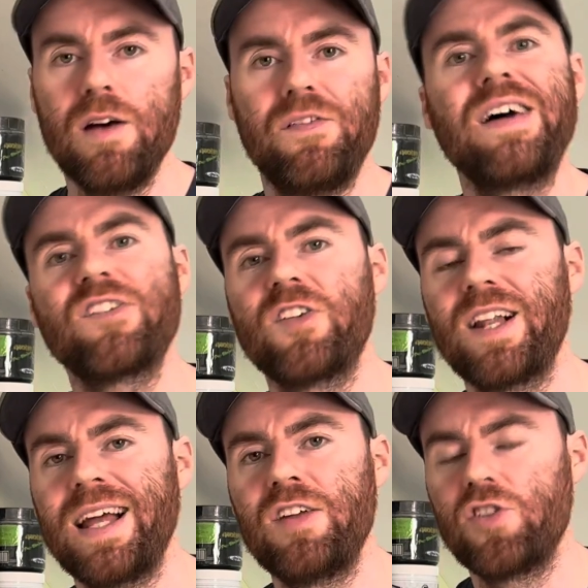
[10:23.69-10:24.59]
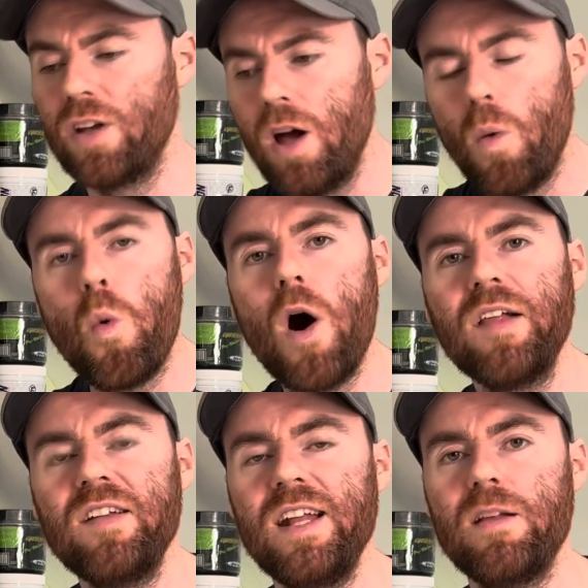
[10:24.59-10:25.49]
vasodilation,
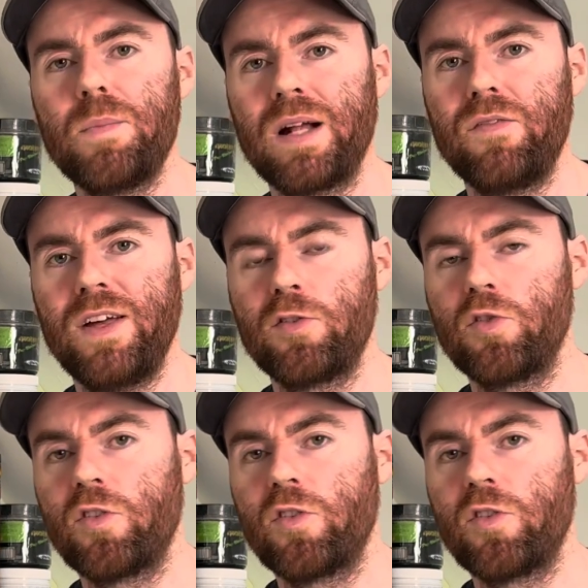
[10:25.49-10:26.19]
widening the blood vessels